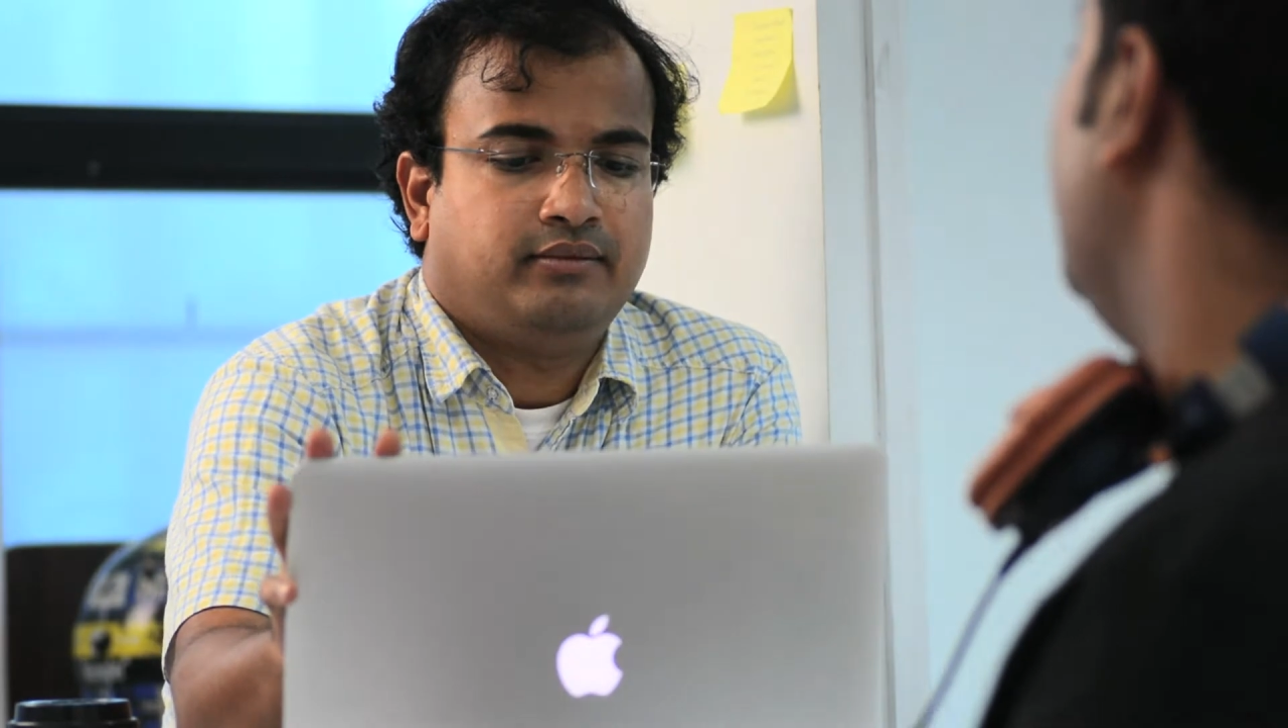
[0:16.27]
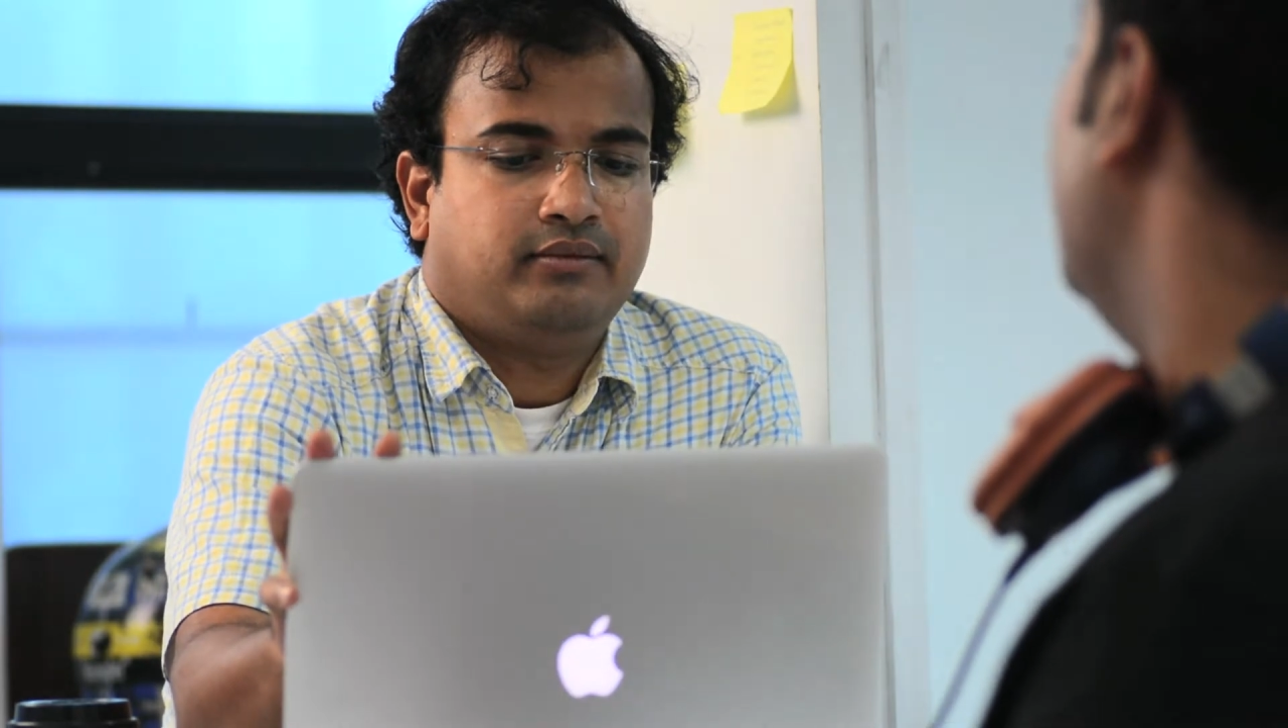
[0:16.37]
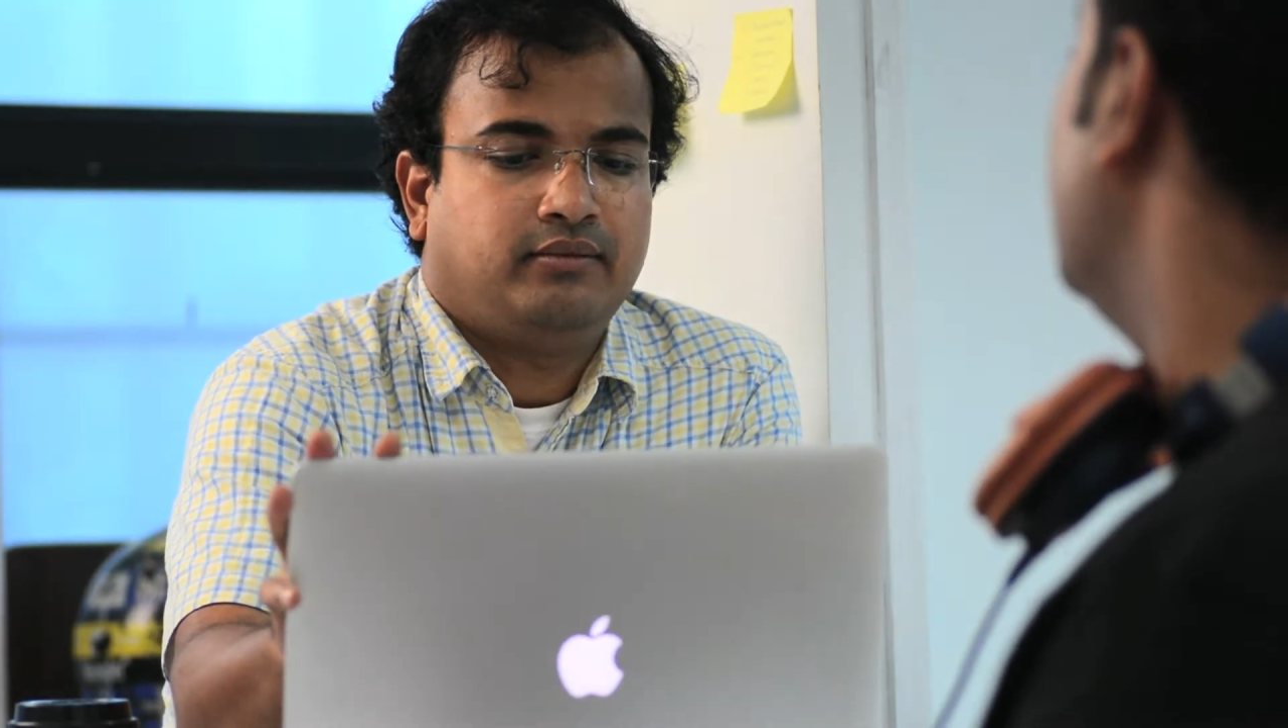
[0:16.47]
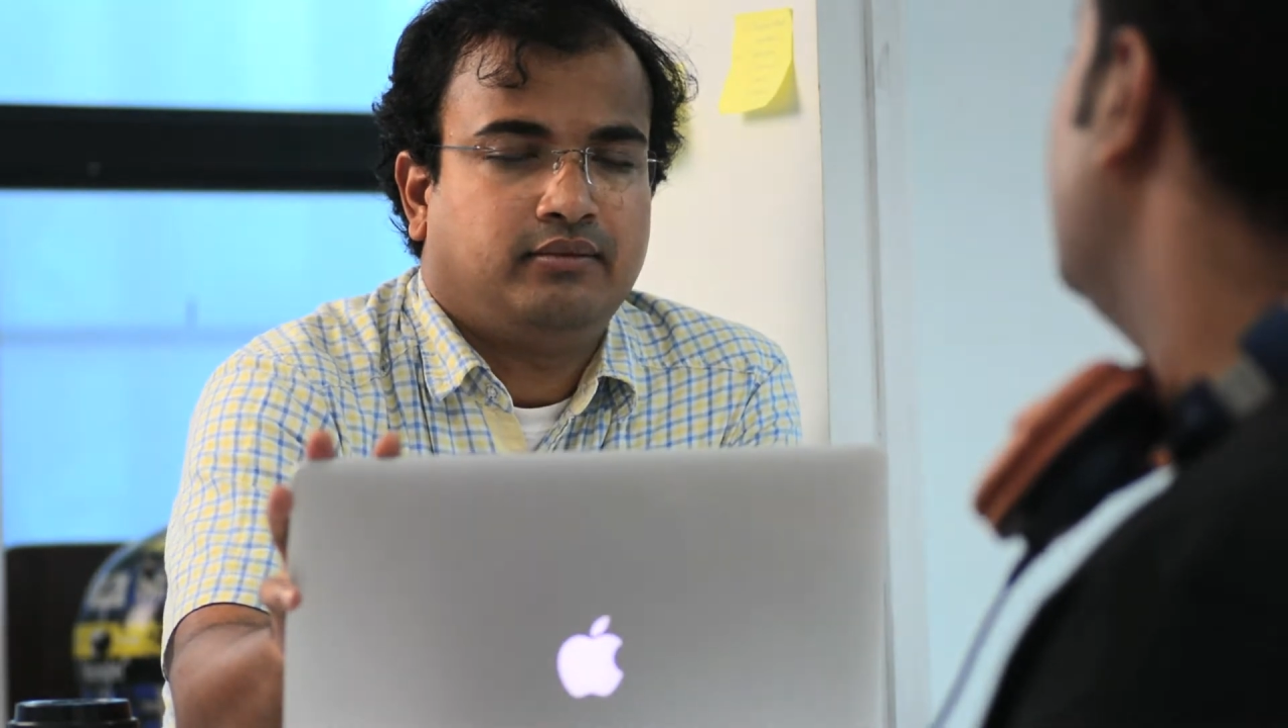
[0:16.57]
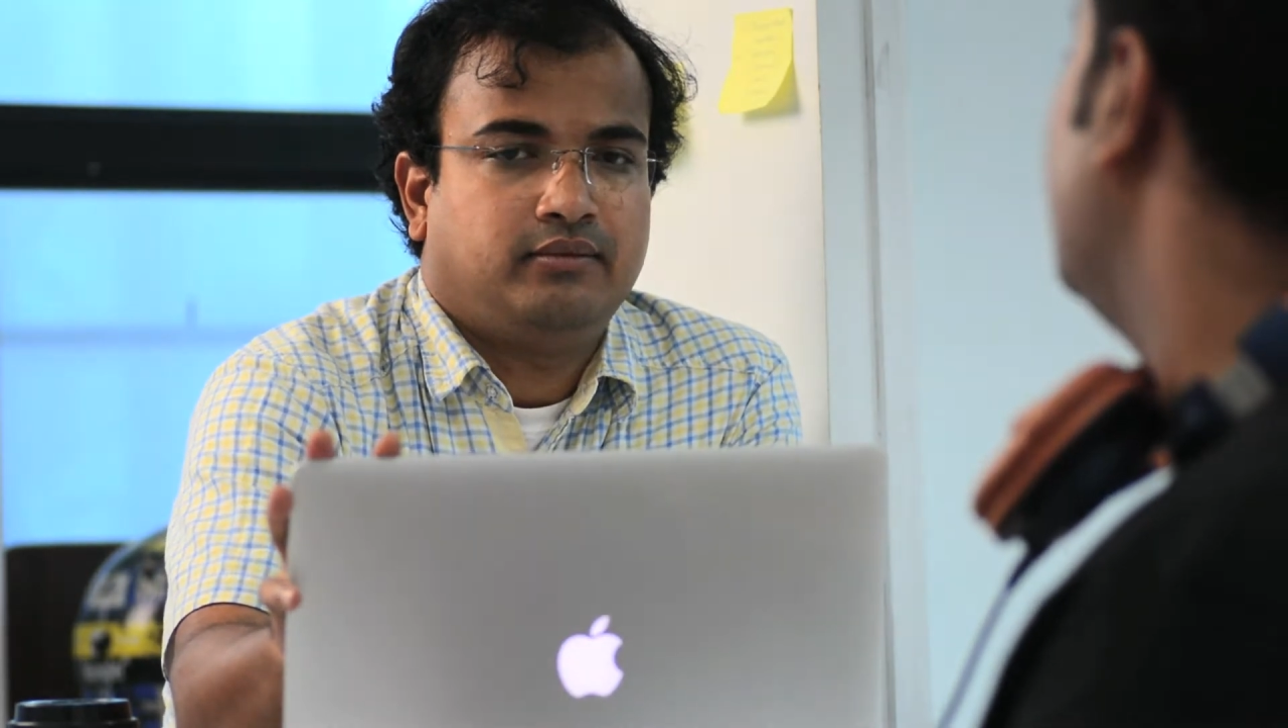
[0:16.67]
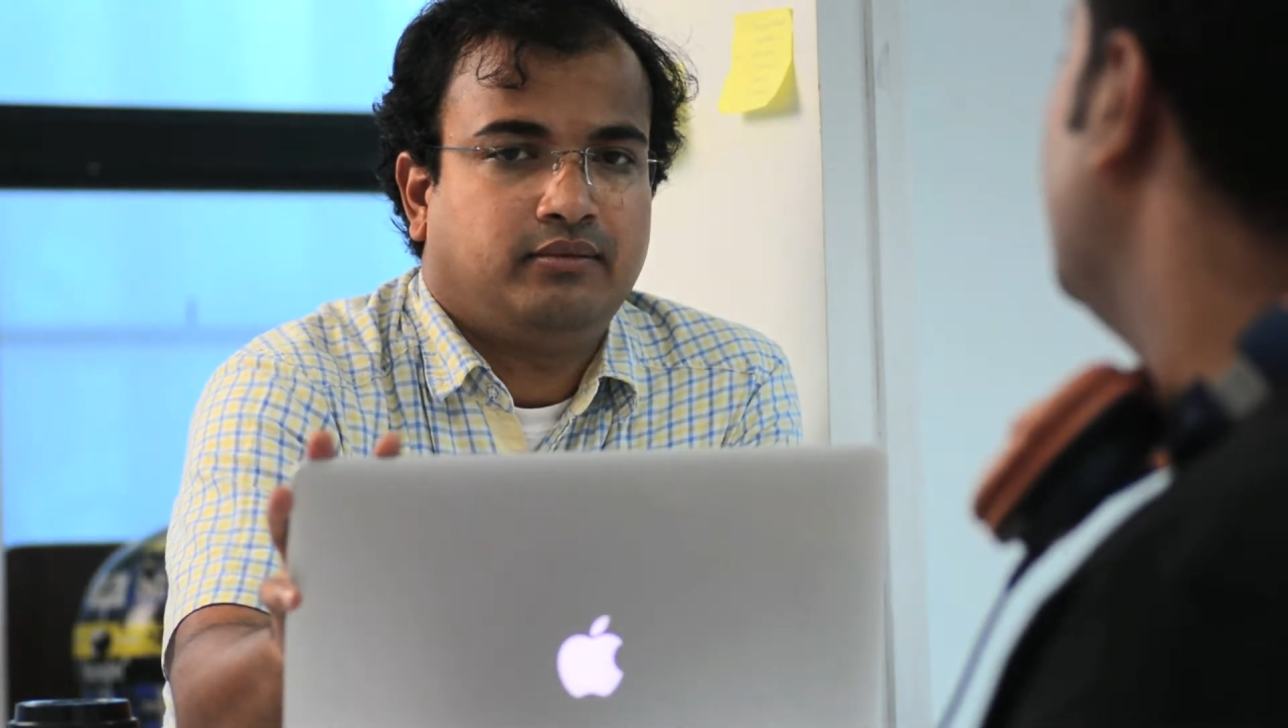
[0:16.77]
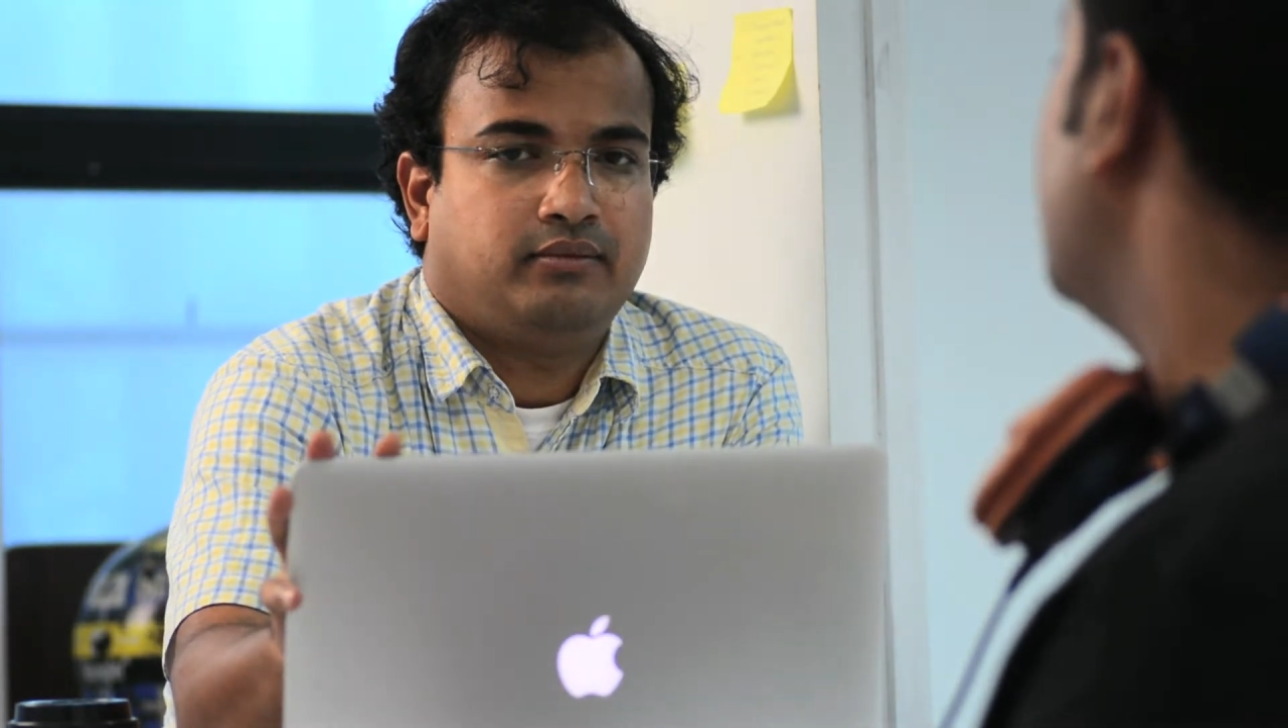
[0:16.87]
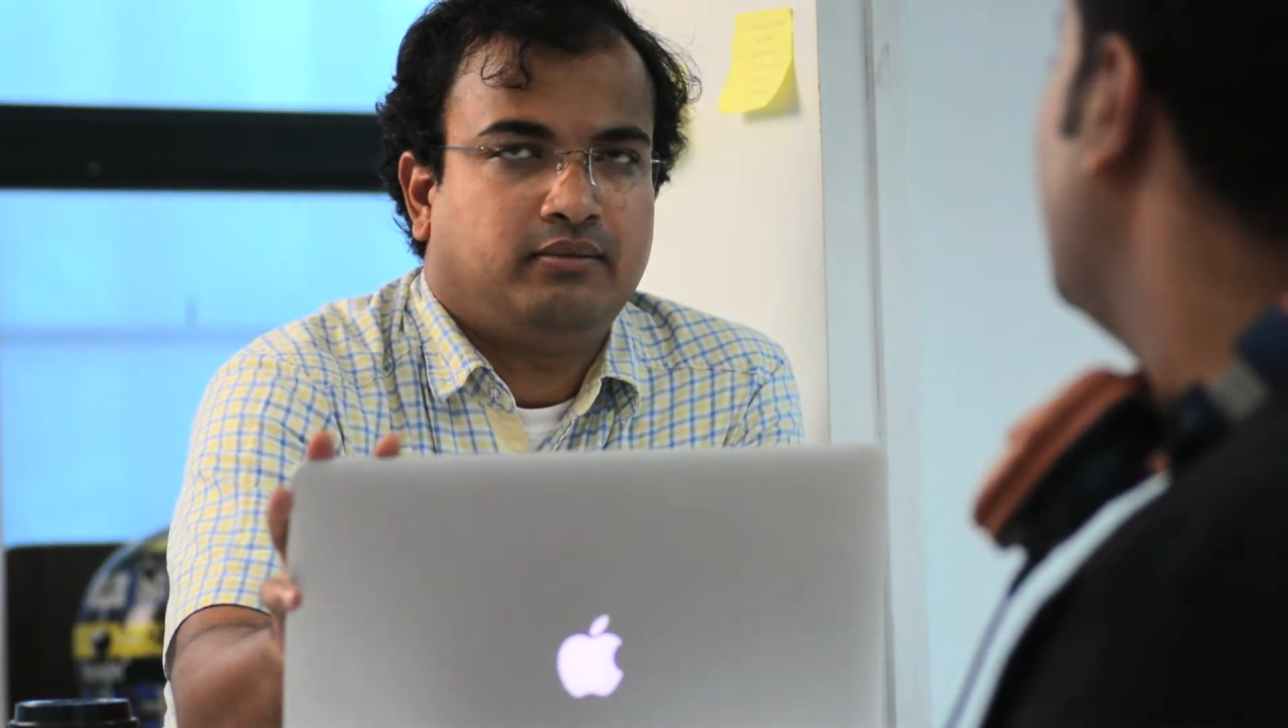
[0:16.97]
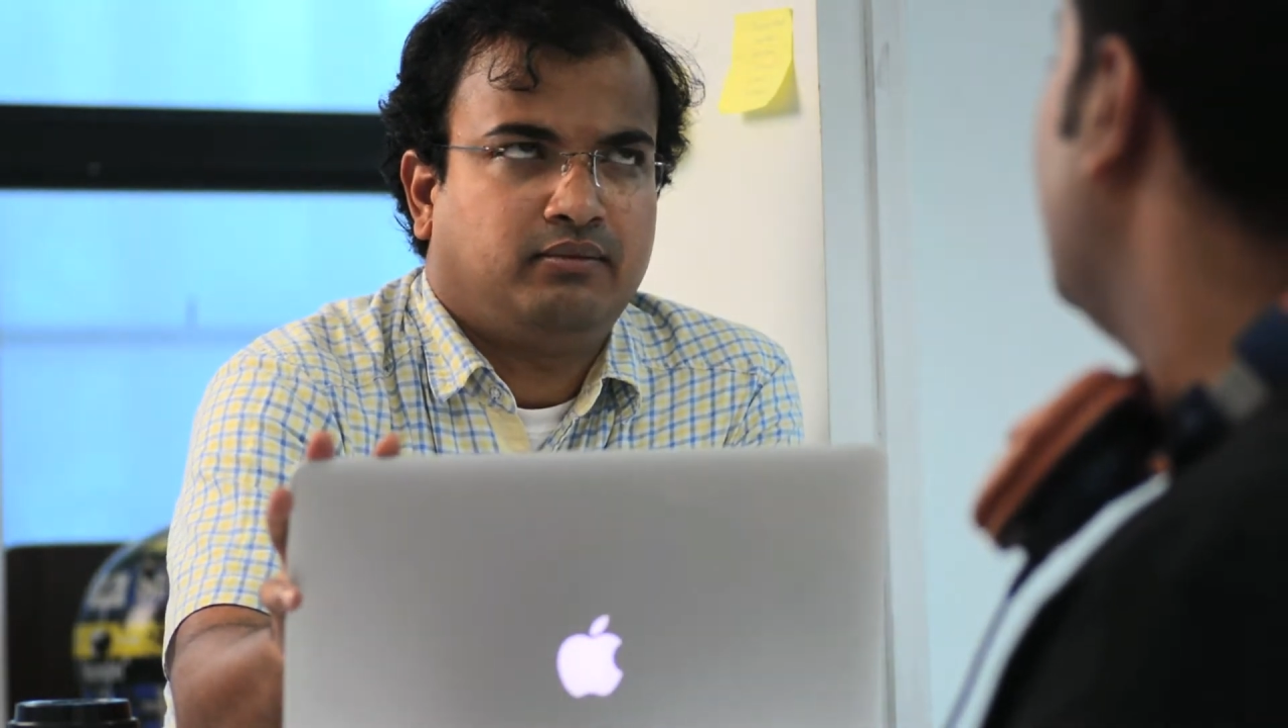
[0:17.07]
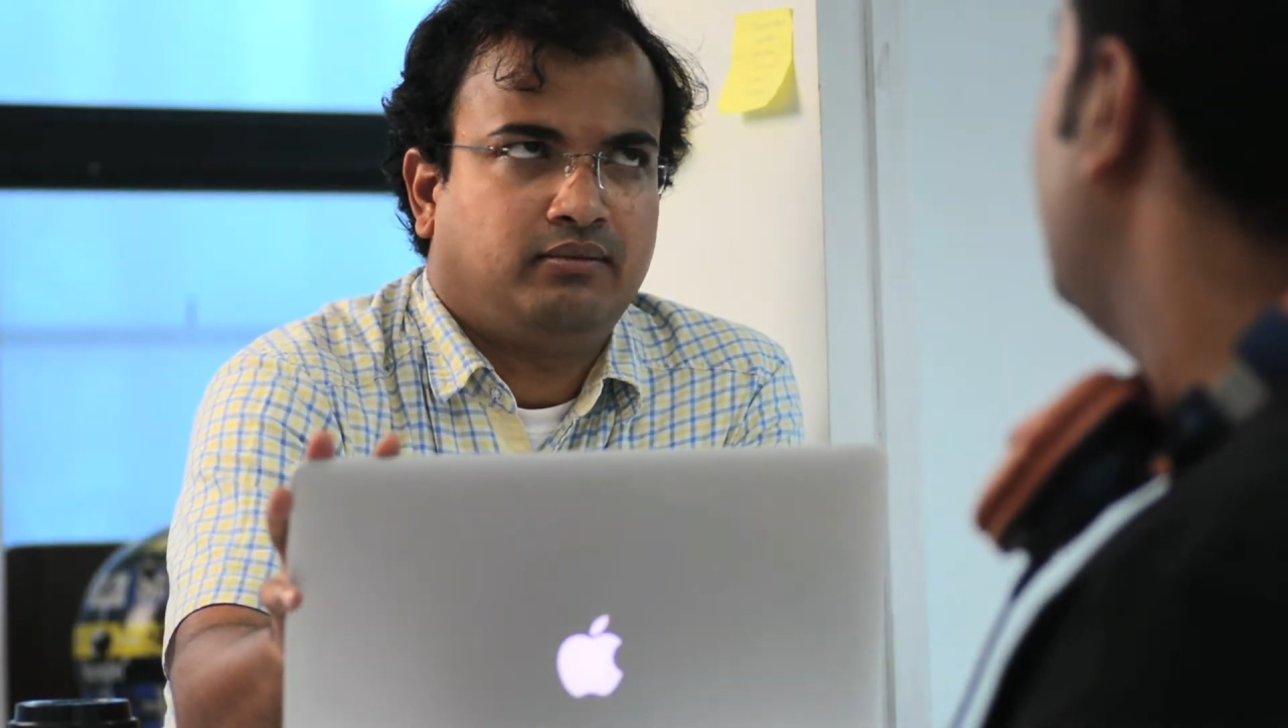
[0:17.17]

and things like that.